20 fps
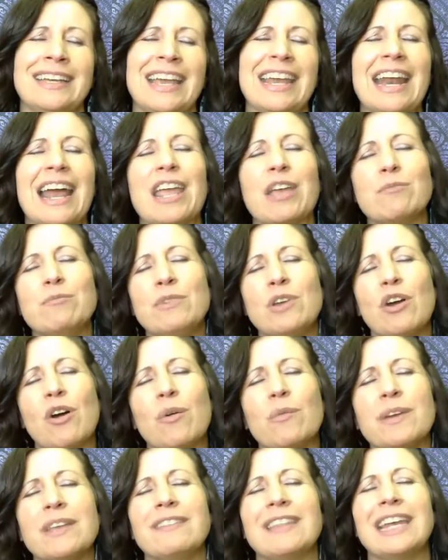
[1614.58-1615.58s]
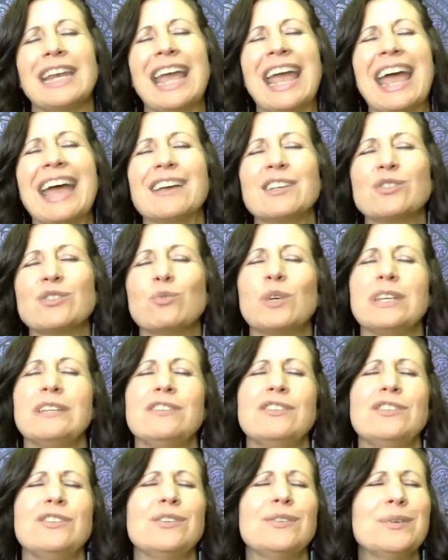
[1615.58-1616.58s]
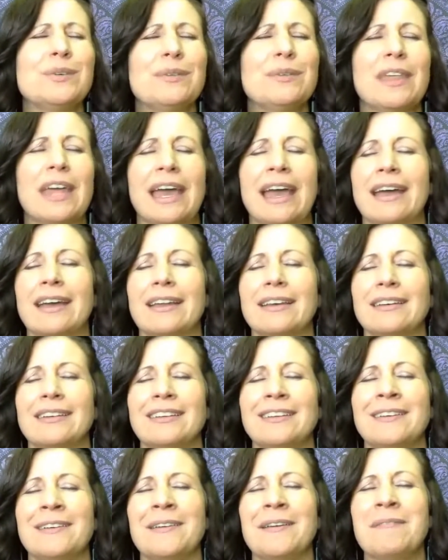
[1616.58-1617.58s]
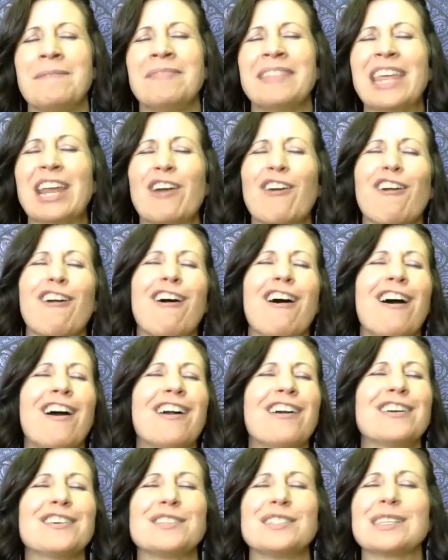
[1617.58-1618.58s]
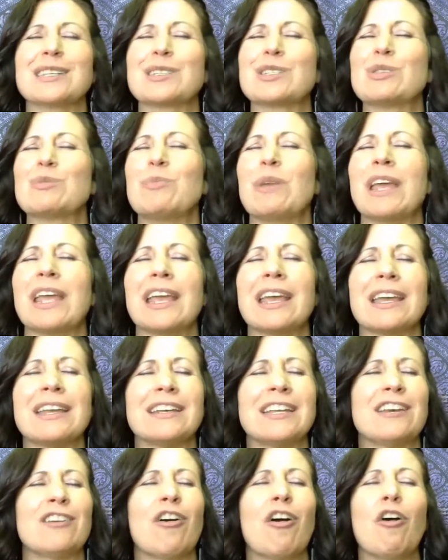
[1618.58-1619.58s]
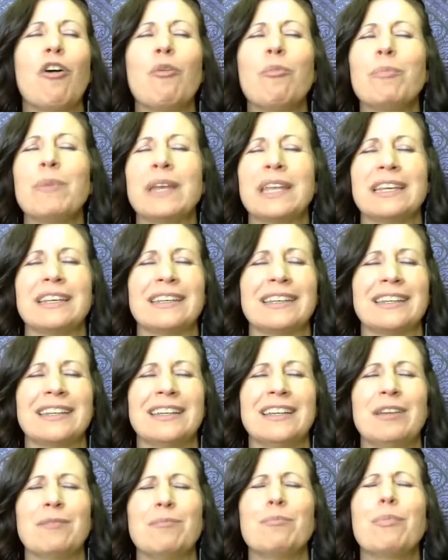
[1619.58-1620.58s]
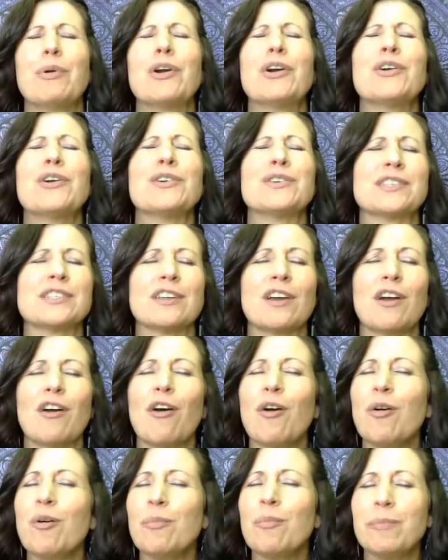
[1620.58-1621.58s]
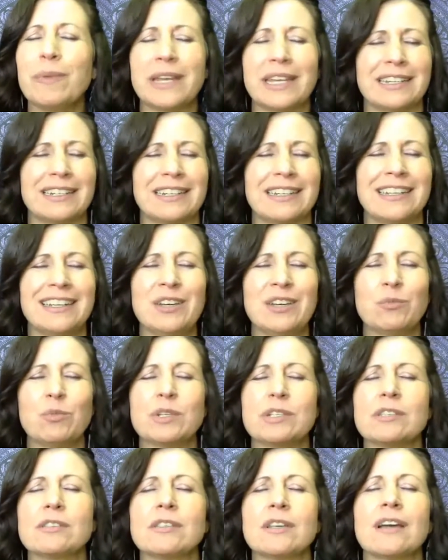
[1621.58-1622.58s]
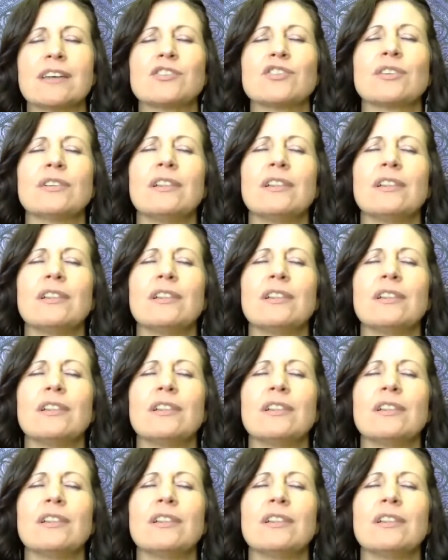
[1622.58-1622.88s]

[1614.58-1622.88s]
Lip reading: And I am knowing that as we do that, that our hearts expand and open, burst open with such